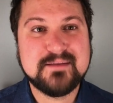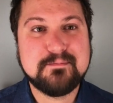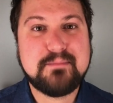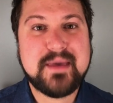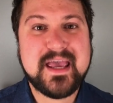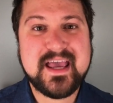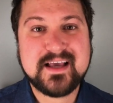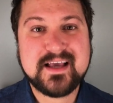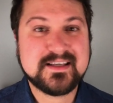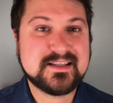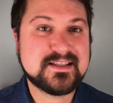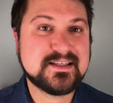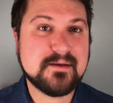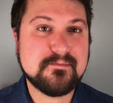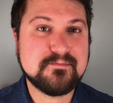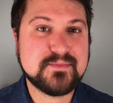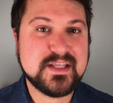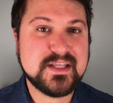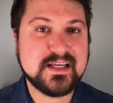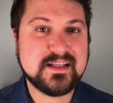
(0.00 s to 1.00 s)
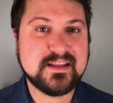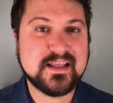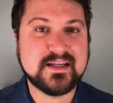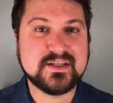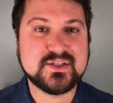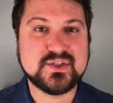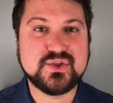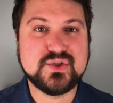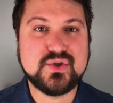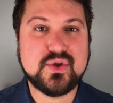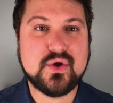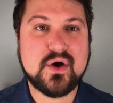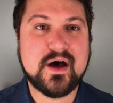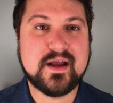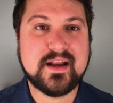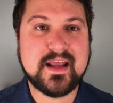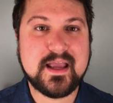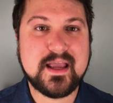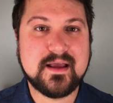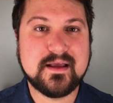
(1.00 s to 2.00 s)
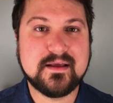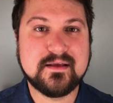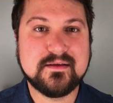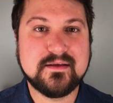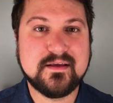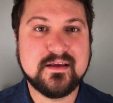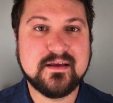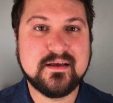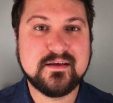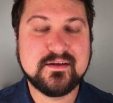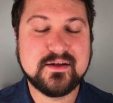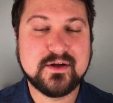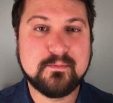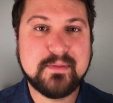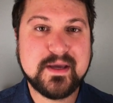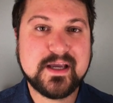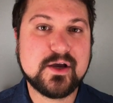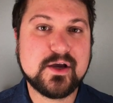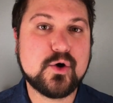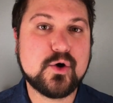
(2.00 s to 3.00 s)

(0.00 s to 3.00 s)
pick something that is not pick a